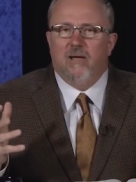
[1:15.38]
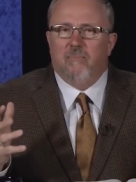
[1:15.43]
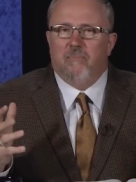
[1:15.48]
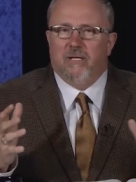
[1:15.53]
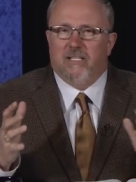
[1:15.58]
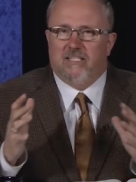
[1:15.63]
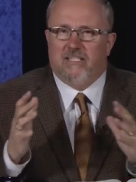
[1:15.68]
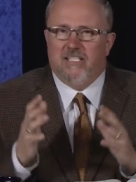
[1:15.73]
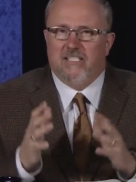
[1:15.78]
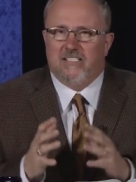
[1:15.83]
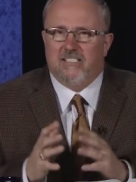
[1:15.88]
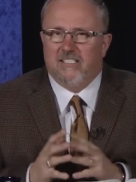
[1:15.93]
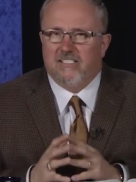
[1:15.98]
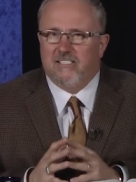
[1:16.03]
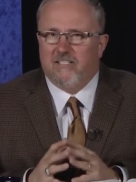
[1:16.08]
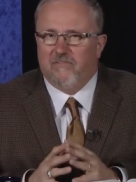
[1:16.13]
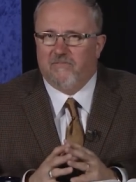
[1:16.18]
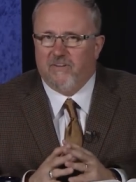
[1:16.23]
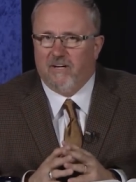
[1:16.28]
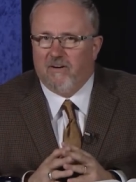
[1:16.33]
But this is
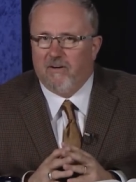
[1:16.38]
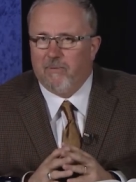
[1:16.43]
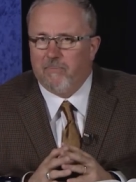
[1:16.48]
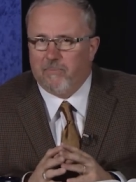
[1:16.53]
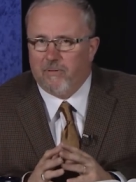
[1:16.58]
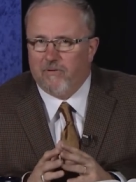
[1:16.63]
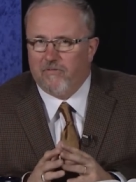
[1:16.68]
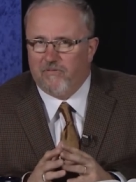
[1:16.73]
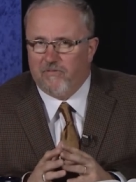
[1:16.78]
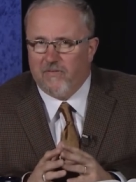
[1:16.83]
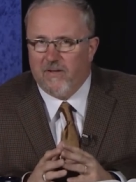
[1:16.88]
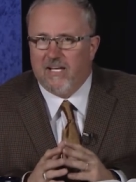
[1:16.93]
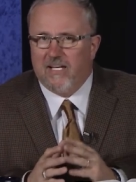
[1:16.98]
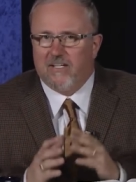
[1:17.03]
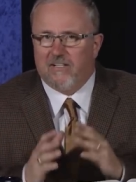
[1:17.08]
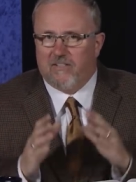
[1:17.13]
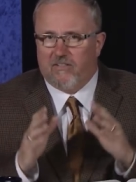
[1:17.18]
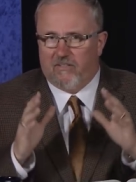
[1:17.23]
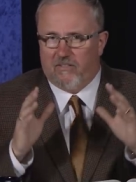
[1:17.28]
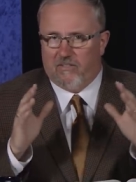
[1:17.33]
a very
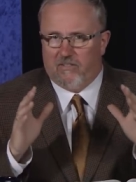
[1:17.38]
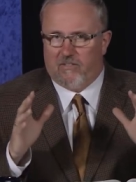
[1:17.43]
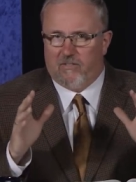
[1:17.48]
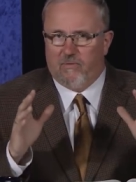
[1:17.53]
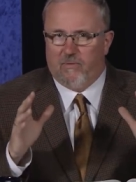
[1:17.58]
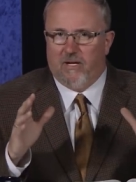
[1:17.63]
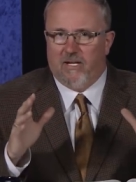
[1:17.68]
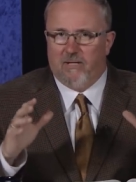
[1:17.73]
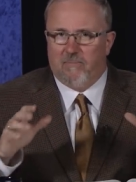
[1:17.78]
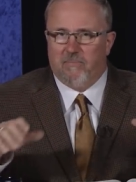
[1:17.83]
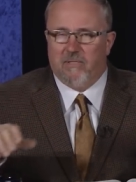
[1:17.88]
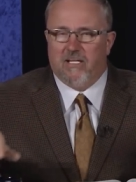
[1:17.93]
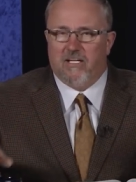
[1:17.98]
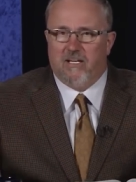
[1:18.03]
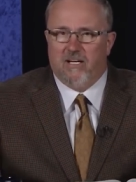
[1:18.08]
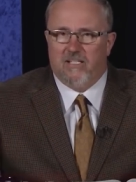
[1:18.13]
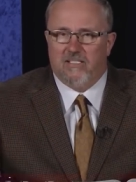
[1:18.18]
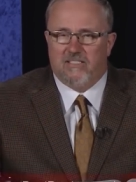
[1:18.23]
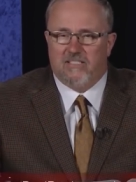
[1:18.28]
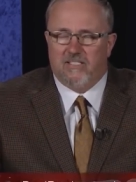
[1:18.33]
prophetic earthquake
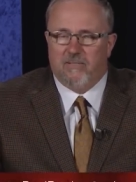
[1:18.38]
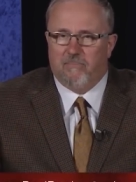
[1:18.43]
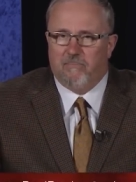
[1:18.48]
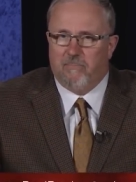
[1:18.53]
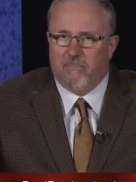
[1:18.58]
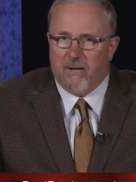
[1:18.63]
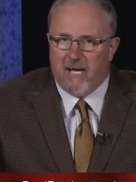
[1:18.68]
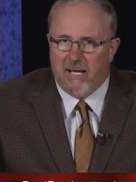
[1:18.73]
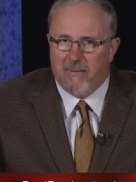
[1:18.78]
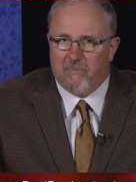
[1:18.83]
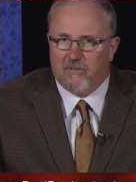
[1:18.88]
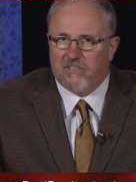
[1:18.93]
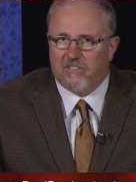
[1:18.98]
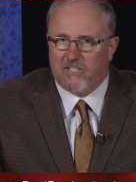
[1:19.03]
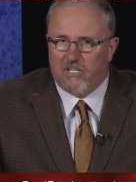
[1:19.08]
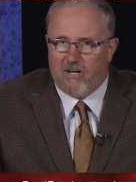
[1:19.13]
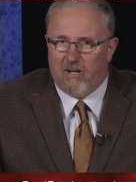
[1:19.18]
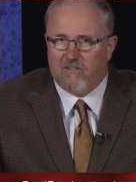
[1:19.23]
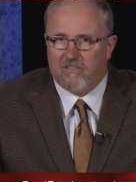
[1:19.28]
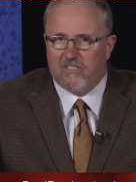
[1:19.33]
because the Bible
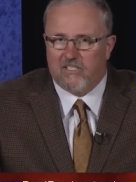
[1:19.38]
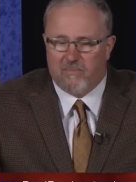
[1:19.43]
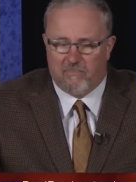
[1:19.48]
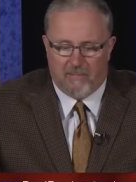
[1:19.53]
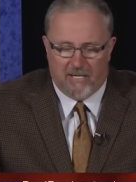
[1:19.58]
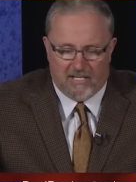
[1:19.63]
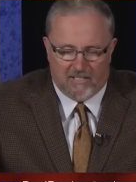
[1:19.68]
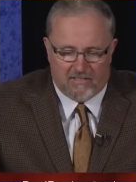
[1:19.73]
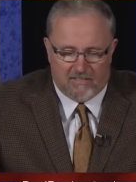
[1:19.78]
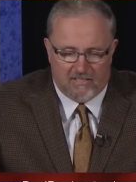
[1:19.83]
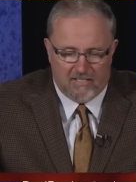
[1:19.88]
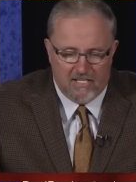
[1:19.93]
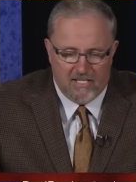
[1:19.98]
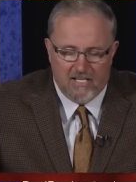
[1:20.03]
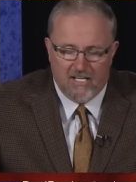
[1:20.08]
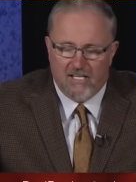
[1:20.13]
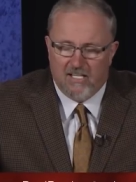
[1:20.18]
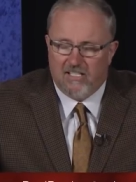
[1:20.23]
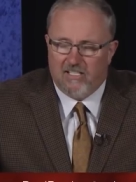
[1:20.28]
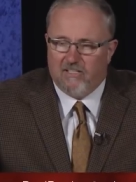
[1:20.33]
talks about,
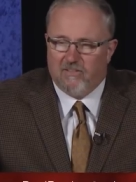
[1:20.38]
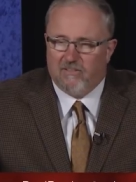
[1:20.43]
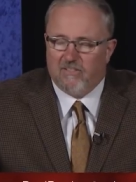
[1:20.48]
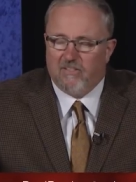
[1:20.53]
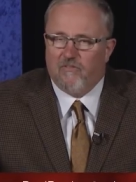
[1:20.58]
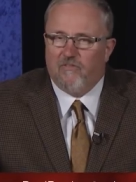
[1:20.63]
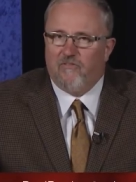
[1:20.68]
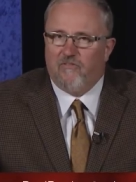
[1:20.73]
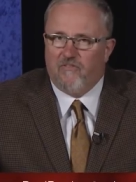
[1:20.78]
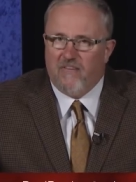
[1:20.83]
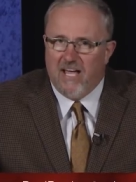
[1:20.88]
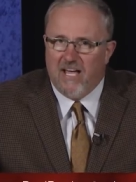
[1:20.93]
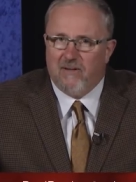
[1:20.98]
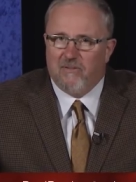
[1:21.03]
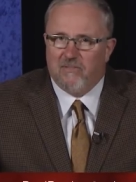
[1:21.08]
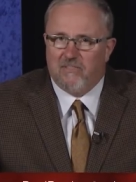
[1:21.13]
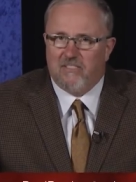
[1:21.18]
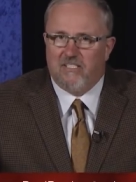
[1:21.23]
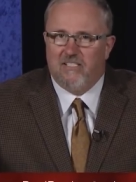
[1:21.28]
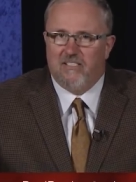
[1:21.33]
you know, the
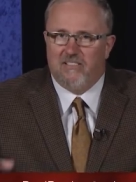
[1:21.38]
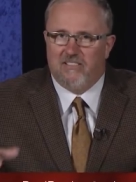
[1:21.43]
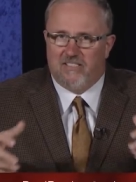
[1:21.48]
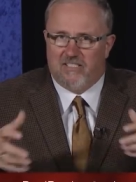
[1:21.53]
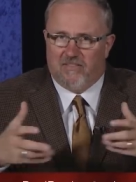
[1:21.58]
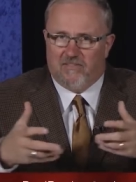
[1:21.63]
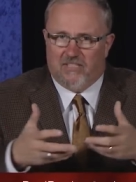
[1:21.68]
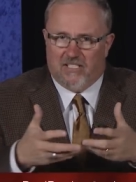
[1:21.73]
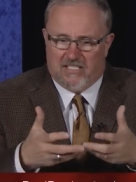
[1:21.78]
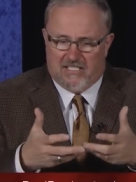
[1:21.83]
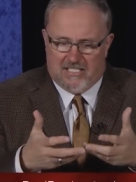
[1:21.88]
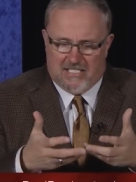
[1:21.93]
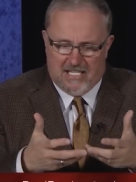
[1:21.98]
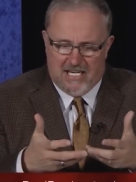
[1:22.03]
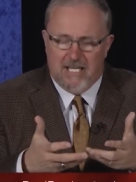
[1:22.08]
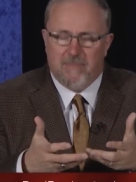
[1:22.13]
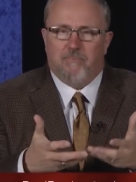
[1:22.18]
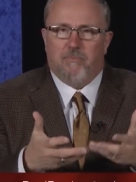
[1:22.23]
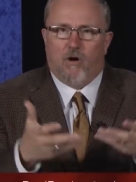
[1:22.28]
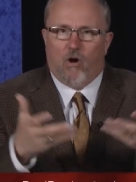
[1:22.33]
fountains of the
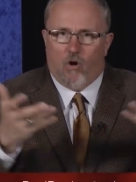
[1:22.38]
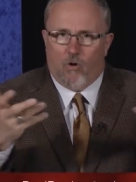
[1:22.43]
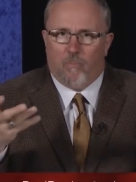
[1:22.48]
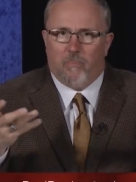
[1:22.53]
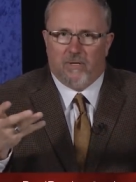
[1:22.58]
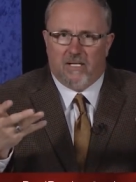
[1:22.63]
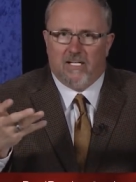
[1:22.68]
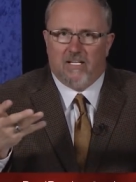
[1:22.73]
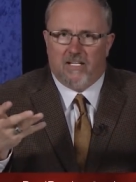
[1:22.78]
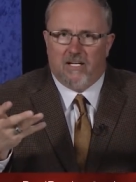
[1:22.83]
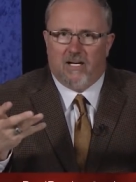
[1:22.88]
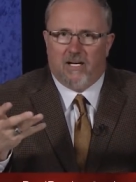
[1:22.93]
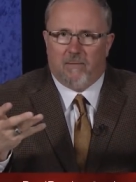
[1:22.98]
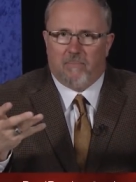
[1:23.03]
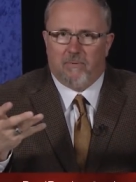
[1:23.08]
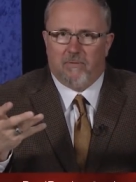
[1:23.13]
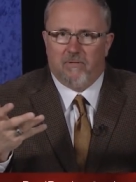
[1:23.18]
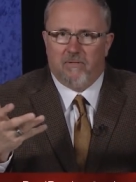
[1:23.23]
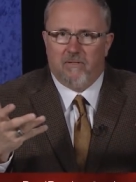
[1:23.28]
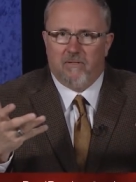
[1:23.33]
deep opening
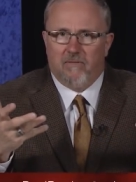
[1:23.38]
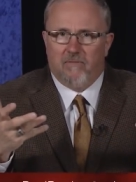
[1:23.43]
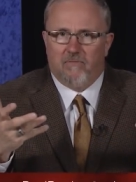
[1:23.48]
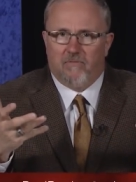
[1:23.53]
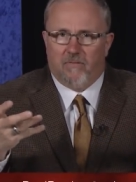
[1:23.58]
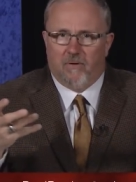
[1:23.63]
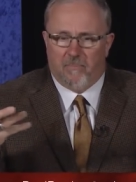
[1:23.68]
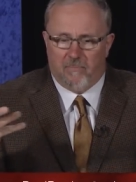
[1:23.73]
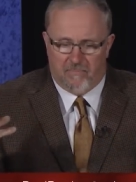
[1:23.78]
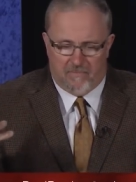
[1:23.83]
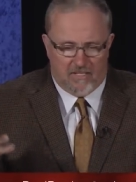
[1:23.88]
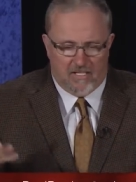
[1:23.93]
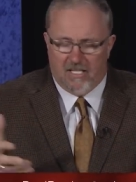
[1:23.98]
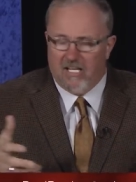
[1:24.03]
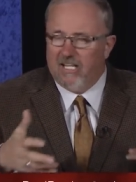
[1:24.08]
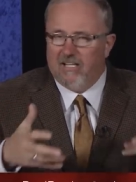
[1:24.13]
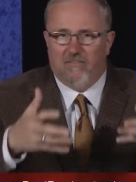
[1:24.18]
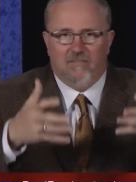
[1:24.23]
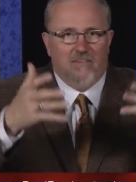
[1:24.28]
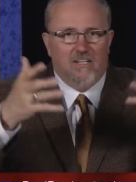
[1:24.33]
up from
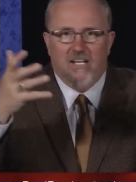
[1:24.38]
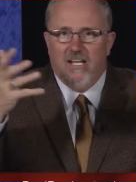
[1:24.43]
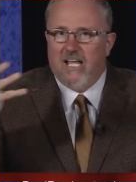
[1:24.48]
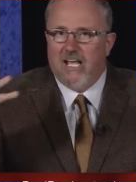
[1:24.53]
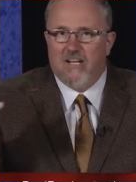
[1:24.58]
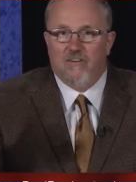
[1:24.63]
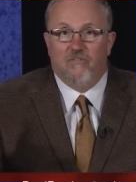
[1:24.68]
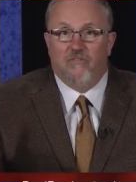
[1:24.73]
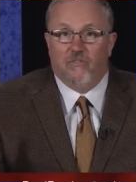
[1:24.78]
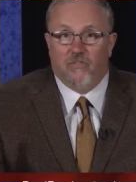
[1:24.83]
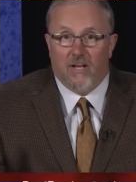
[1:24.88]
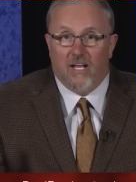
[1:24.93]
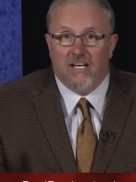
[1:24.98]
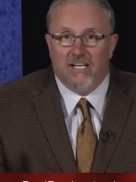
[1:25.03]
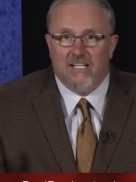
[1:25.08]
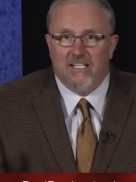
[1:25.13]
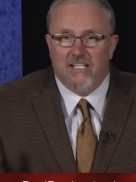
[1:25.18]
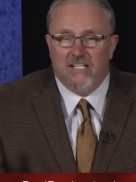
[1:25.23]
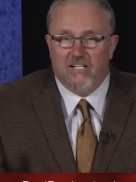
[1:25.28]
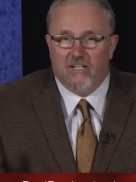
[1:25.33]
and
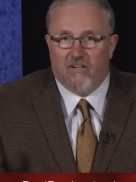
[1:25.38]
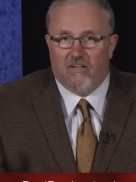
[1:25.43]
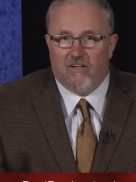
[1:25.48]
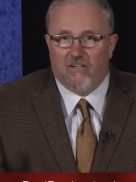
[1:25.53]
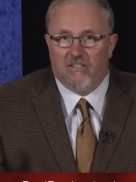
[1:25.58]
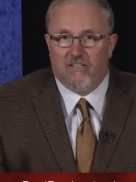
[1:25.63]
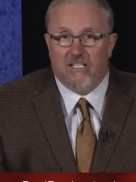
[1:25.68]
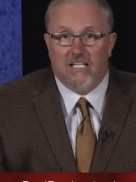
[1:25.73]
flooding the earth.